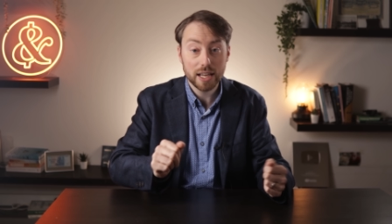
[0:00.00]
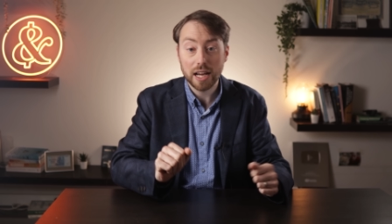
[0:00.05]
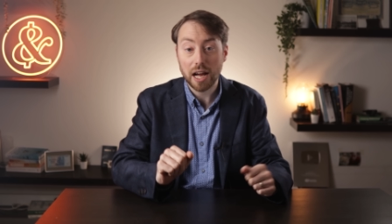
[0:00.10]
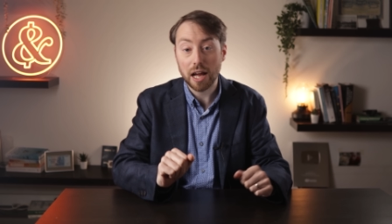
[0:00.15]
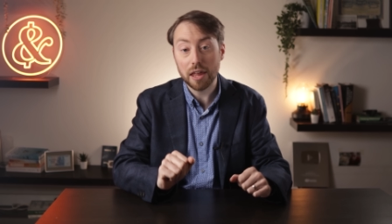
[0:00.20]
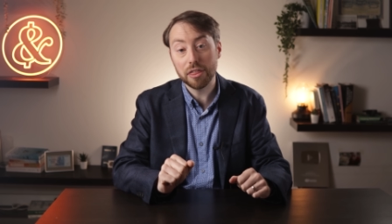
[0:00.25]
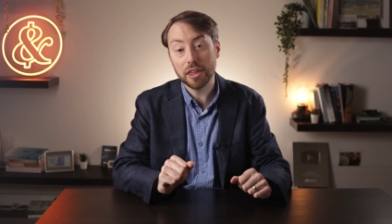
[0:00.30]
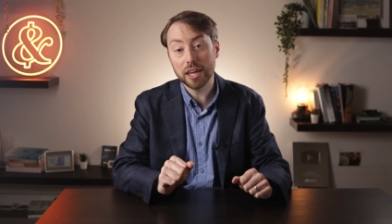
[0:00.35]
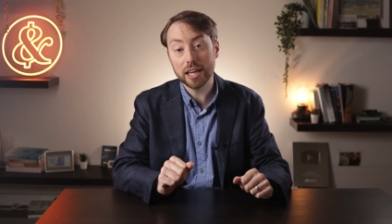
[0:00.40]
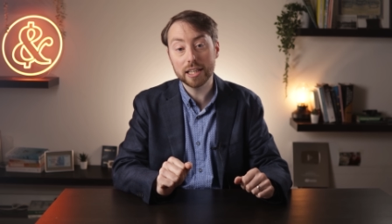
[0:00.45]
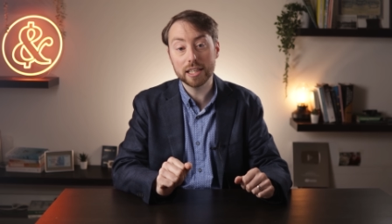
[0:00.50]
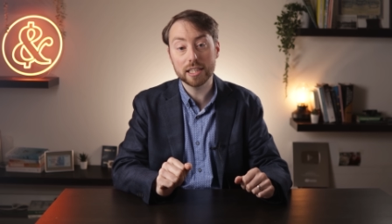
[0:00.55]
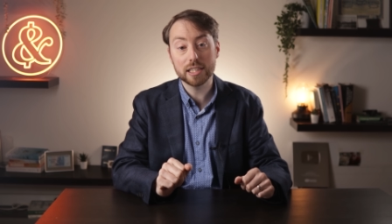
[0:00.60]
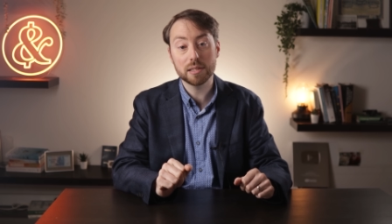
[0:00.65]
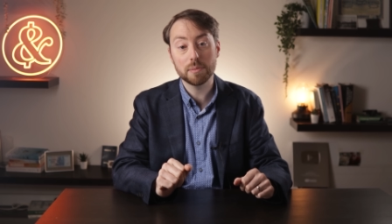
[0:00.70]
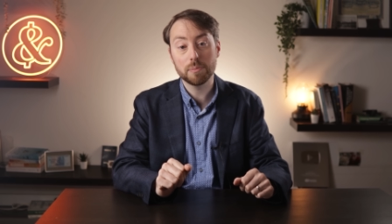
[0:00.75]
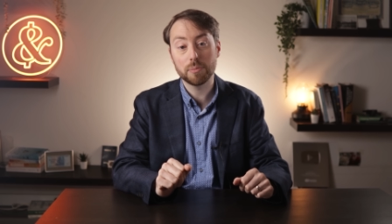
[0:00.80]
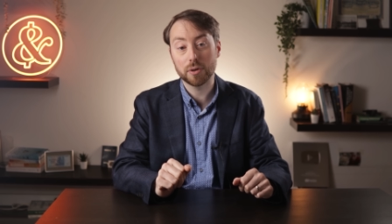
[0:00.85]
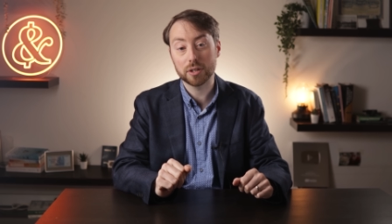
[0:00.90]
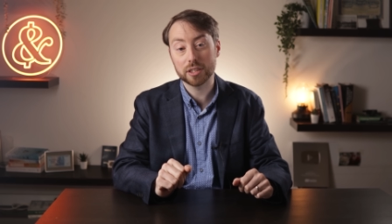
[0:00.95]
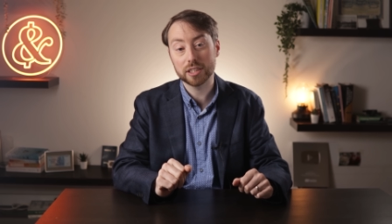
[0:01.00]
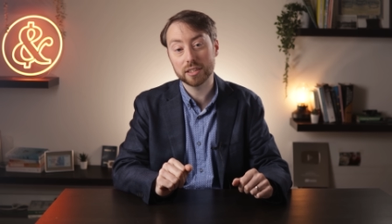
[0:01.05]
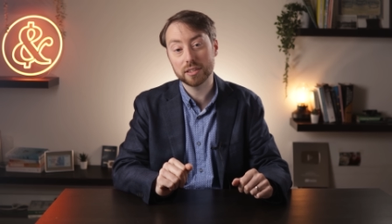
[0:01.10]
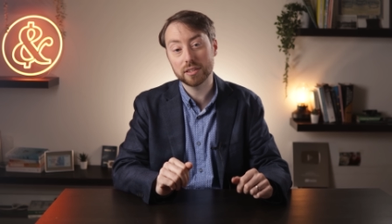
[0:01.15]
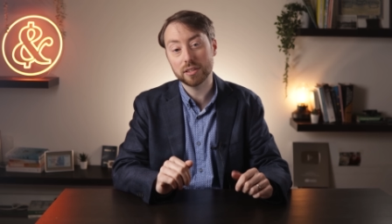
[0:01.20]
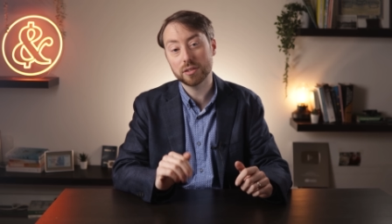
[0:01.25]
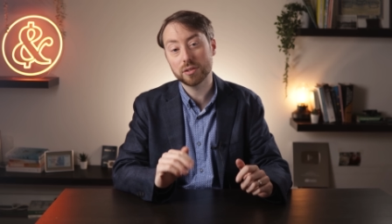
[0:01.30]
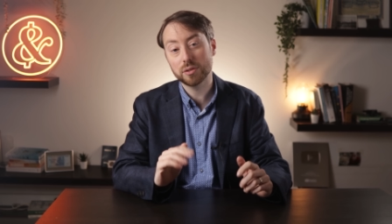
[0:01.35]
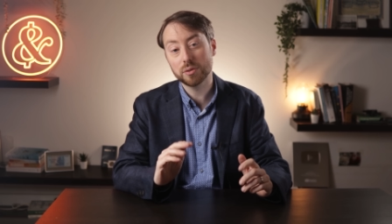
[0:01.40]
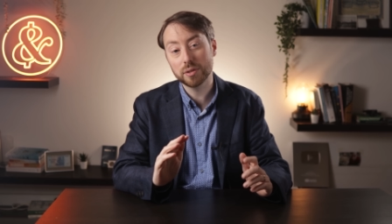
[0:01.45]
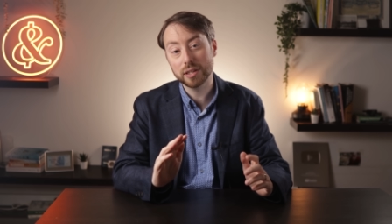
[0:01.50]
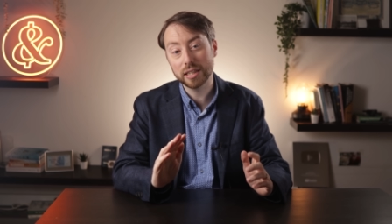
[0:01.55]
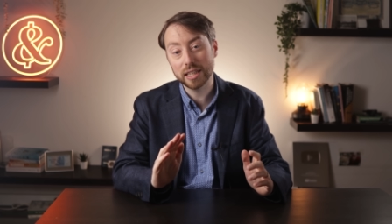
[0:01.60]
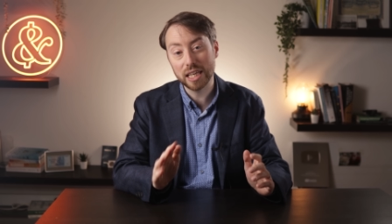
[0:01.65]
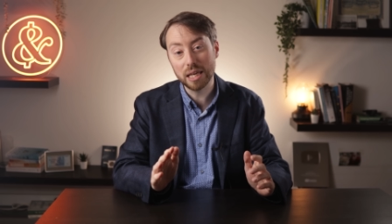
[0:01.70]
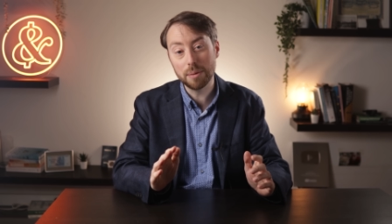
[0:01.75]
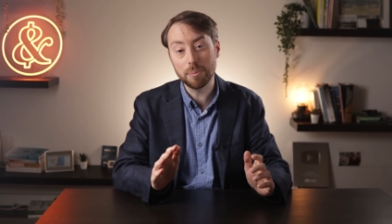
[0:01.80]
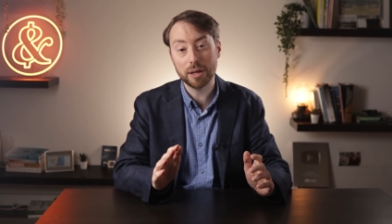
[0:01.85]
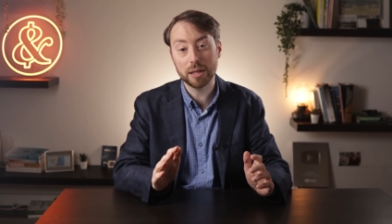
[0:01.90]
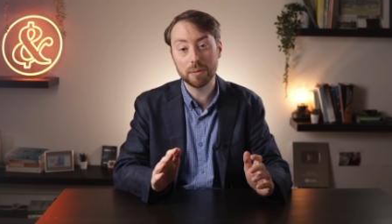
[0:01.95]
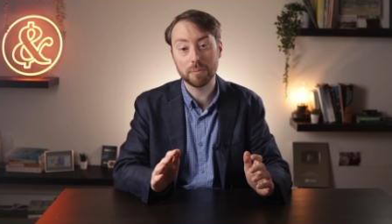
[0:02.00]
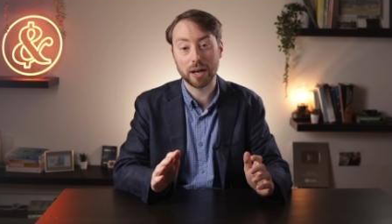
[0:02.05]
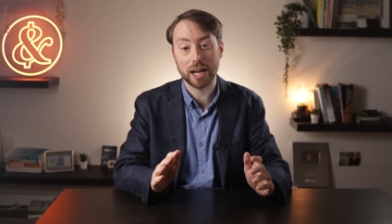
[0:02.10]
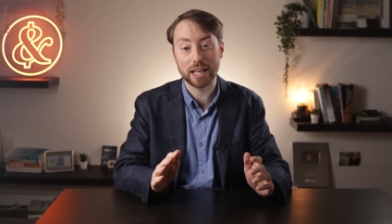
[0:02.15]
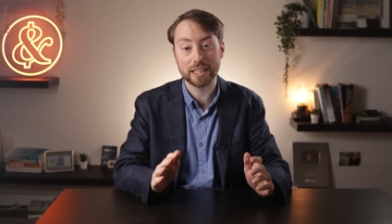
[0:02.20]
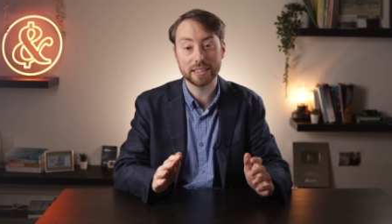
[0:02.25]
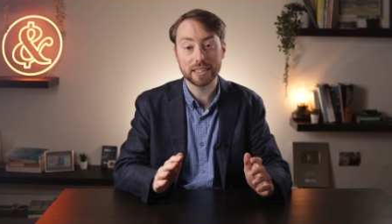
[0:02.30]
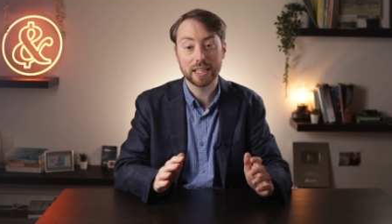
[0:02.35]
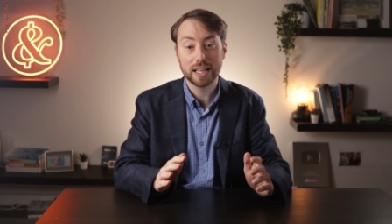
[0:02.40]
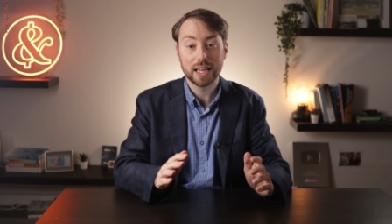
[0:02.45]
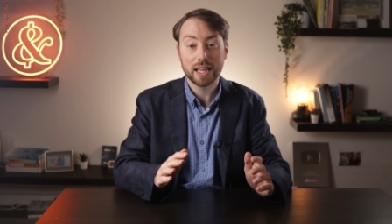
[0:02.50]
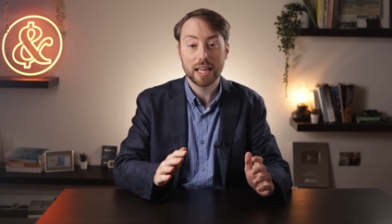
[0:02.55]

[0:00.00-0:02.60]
I think it is important to keep in mind